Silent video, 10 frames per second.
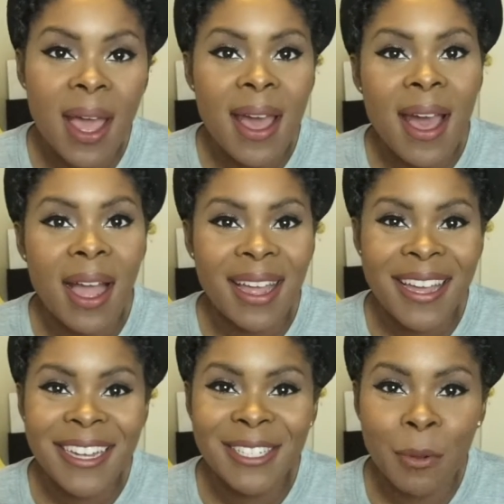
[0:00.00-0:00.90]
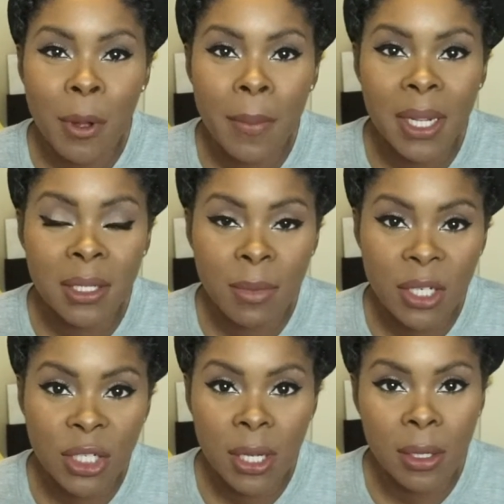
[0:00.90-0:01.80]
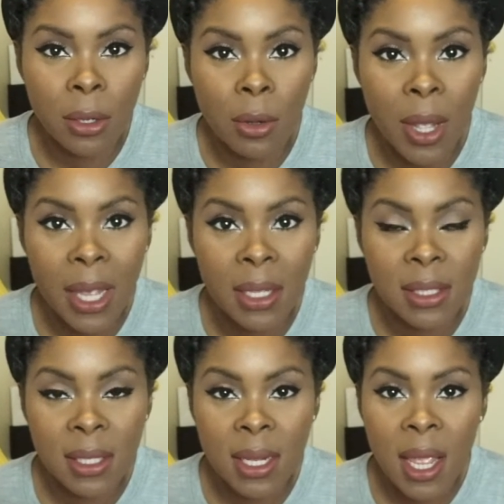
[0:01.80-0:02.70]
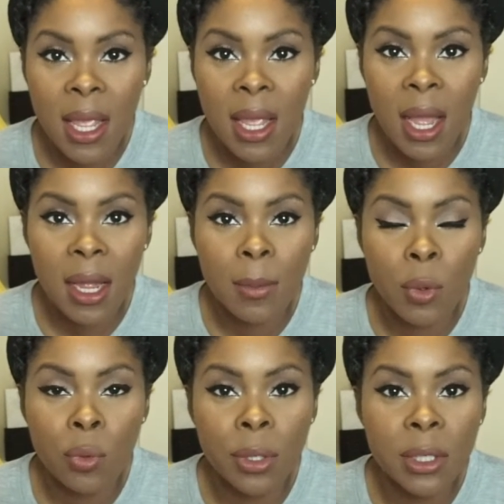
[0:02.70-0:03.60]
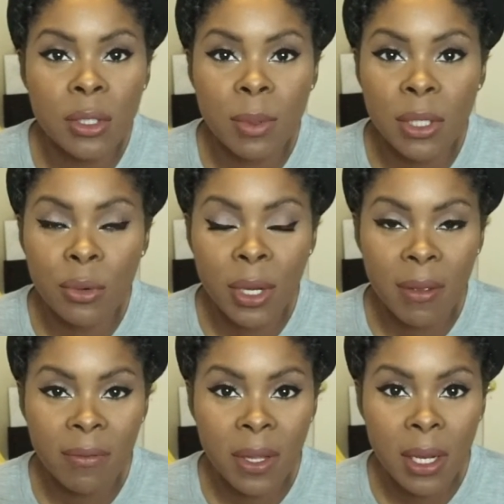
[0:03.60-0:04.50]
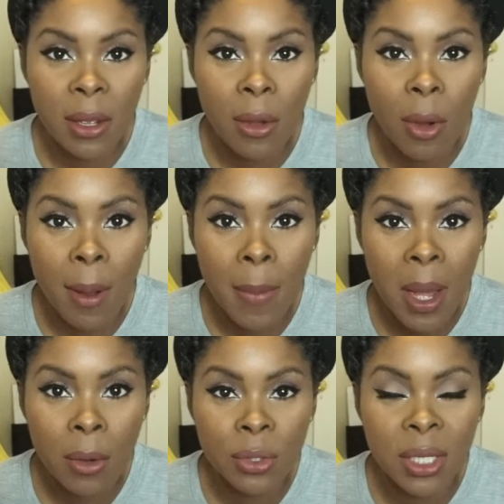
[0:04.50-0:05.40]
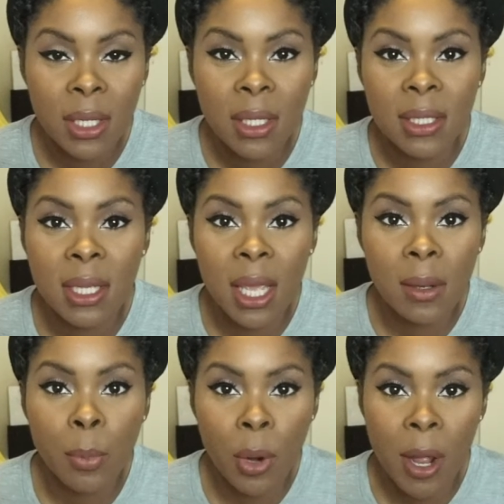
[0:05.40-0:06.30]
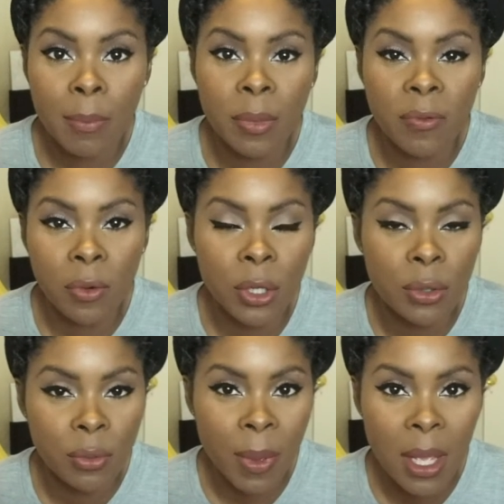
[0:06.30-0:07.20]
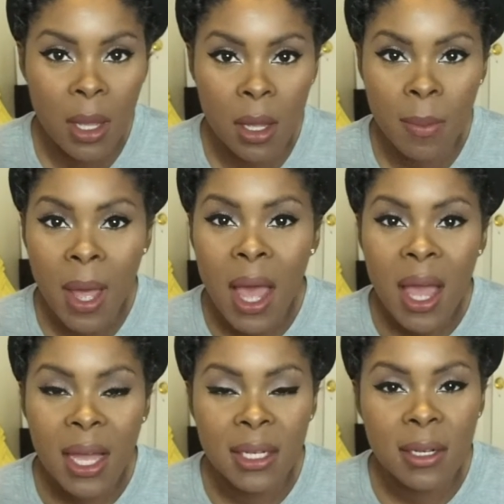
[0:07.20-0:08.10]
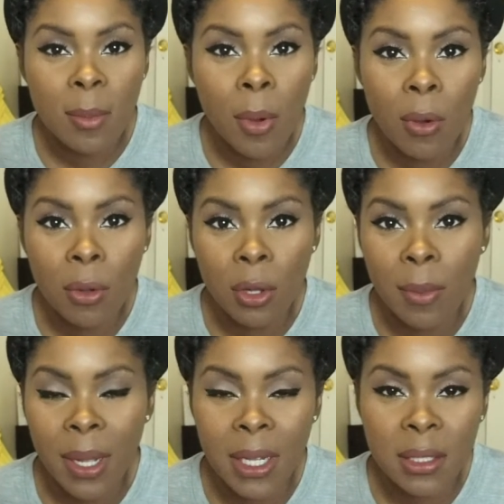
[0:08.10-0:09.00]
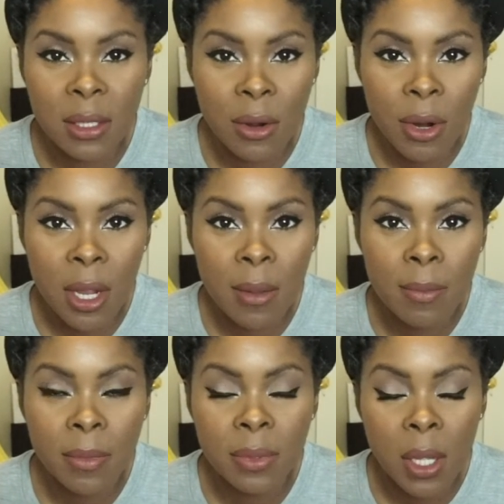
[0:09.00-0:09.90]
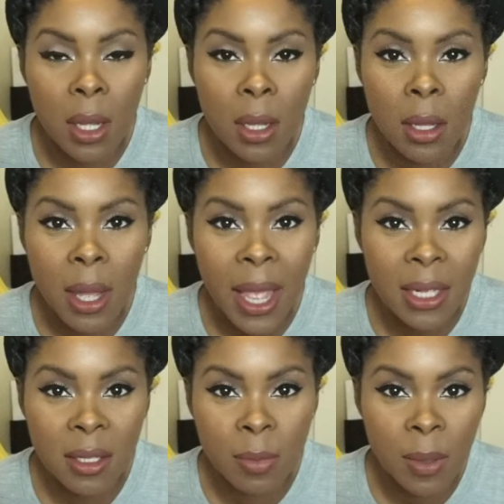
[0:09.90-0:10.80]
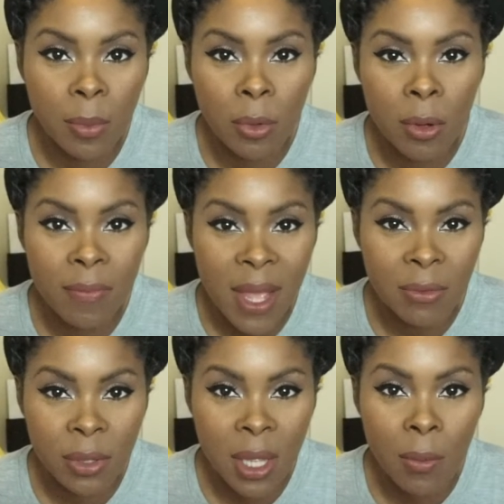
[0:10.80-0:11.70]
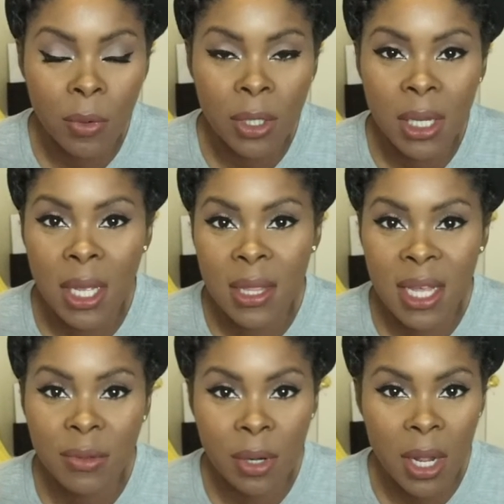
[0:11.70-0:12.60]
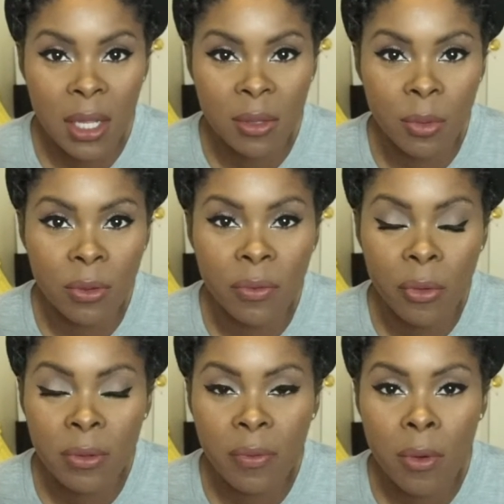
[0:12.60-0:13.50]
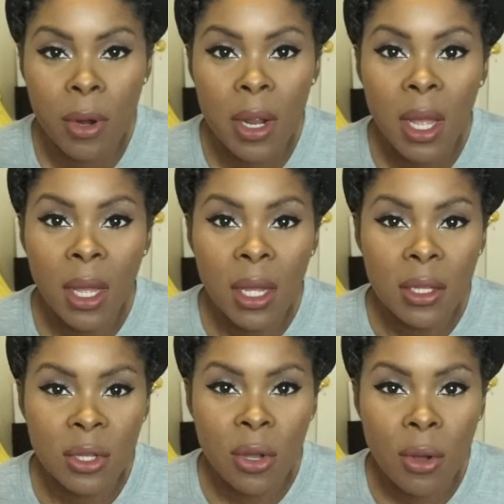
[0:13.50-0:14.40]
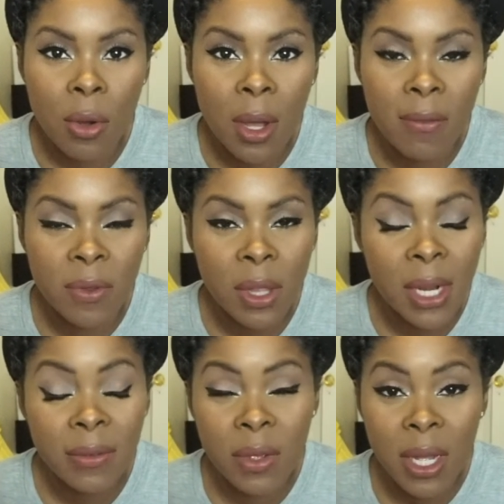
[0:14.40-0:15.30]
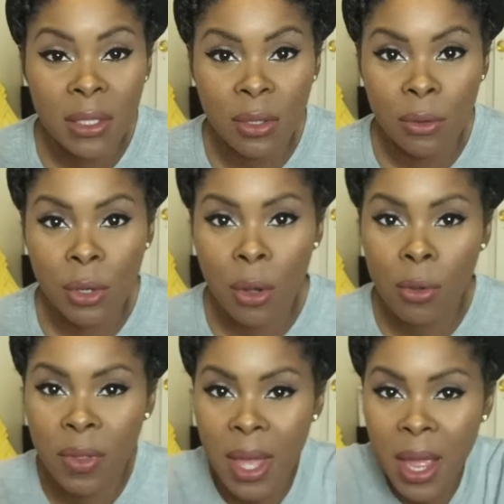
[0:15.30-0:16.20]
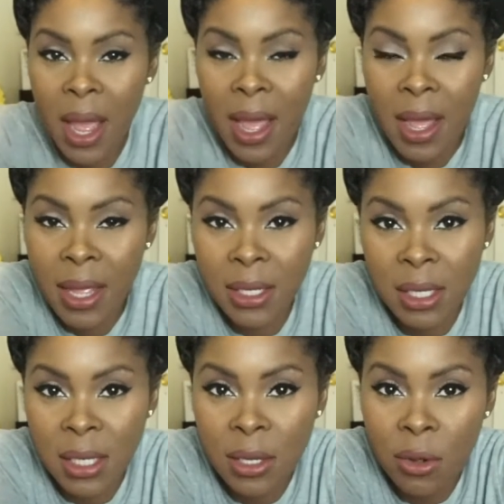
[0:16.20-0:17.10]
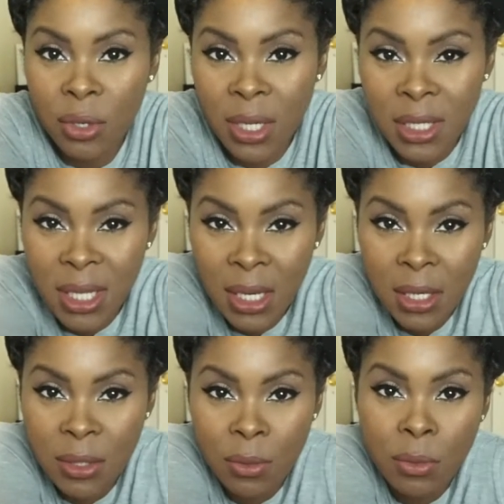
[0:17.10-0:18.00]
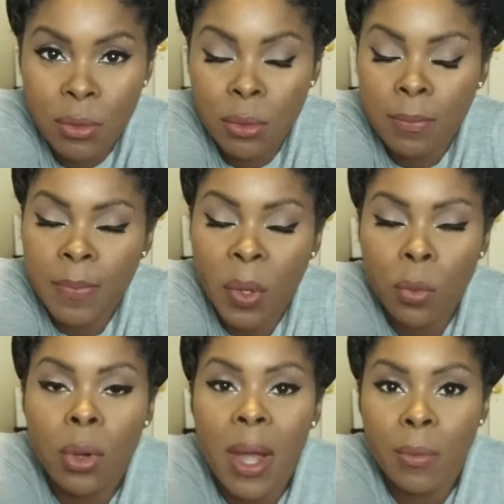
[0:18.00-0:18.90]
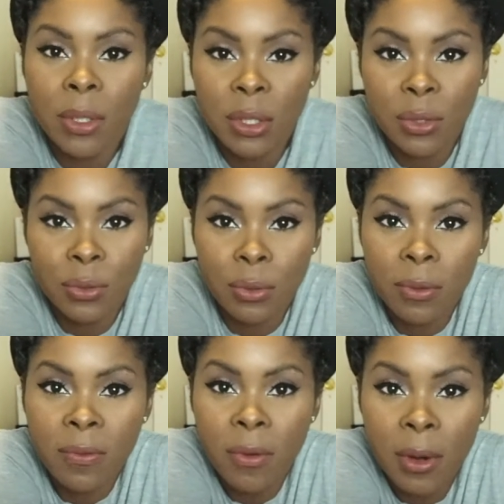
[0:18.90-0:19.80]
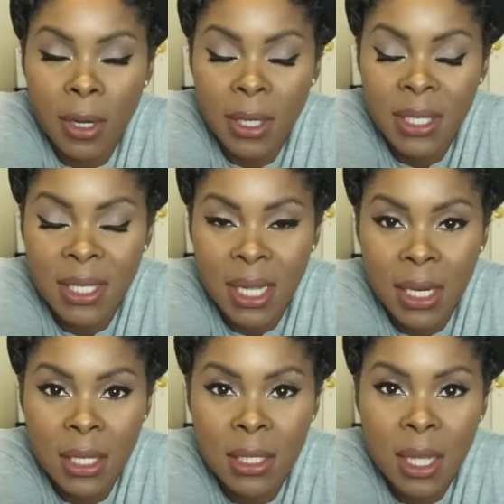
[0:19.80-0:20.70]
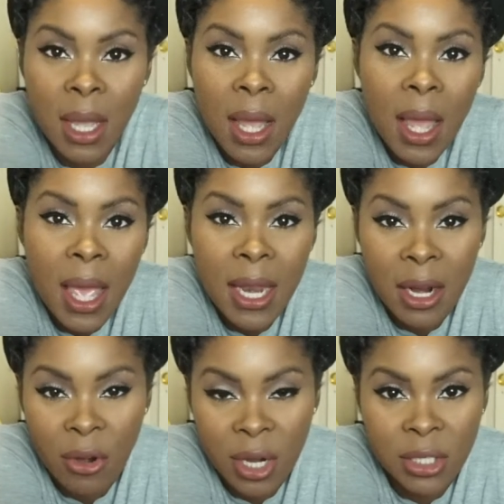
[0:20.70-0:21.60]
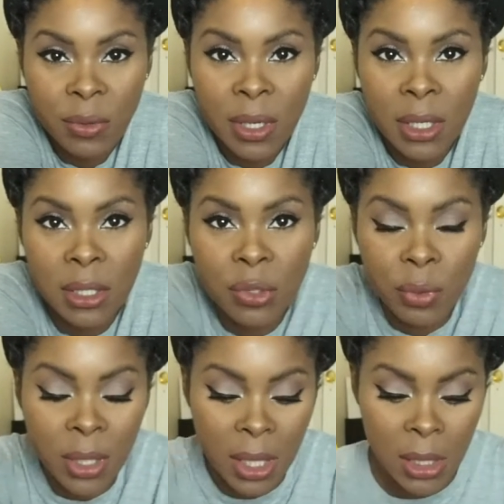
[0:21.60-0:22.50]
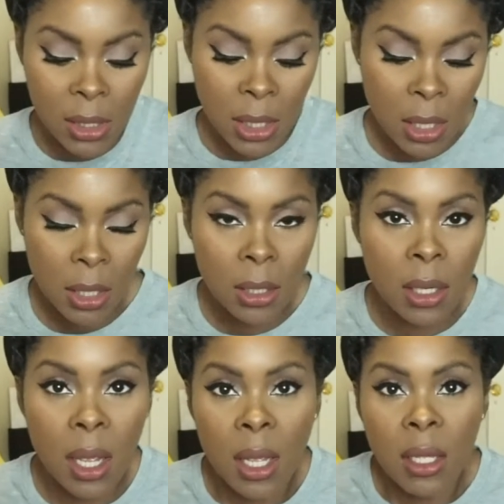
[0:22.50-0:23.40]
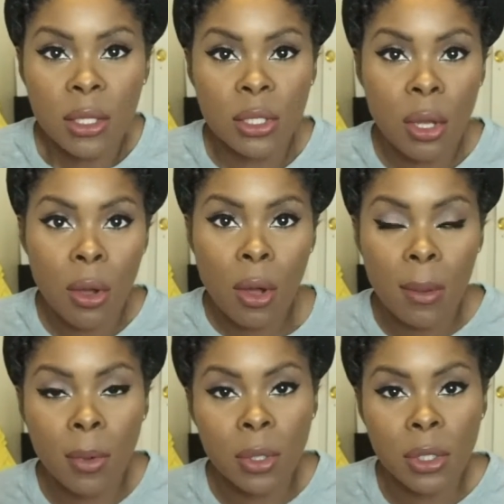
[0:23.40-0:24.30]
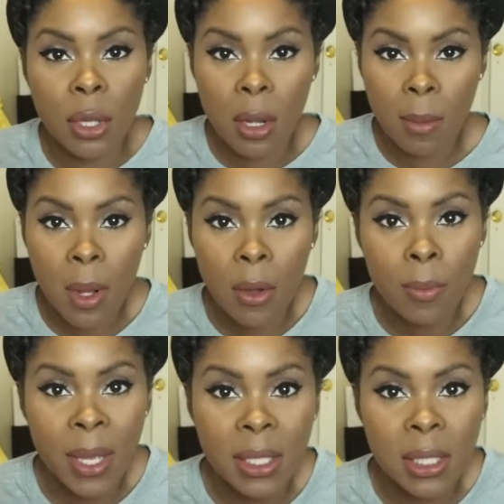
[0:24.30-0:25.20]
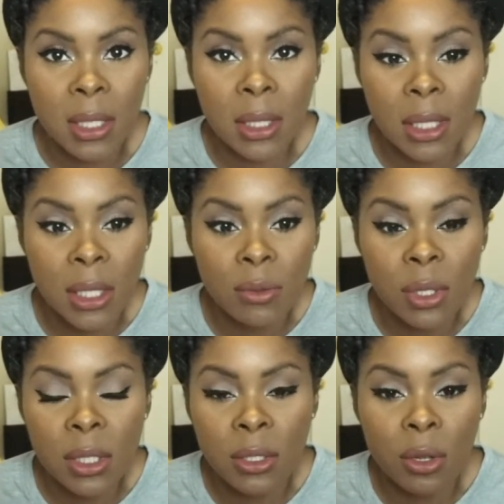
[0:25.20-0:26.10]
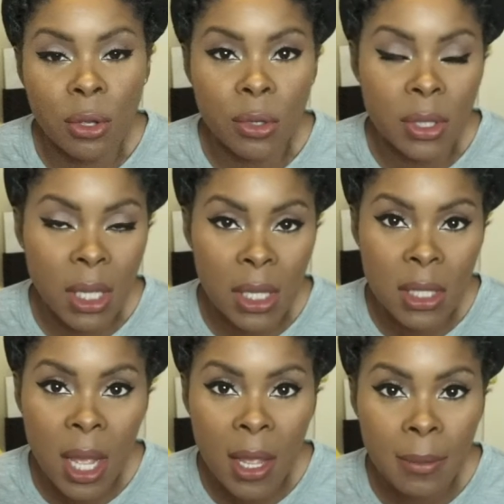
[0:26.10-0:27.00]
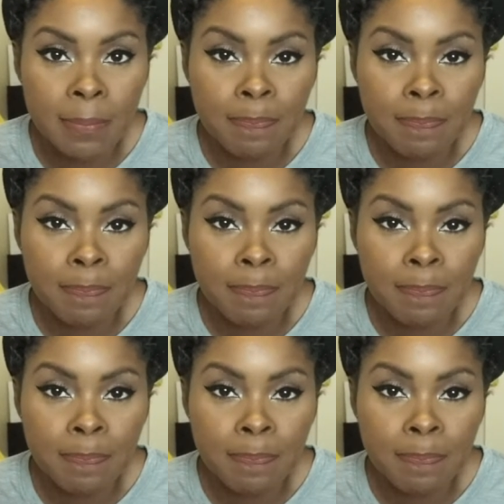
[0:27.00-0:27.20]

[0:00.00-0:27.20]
hi guys, welcome back to my channel, and today I'm going to be doing a video about skin prep before you do makeup. I did a poll on my Instagram asking people if that's what they wanted, and that's what I got the most votes for. So if a lot of you guys don't know that I did go to aesthetic school, well, I went to school for aesthetics and I graduated in 2018. So I'm going to talk about, basically, you need to know your skin type.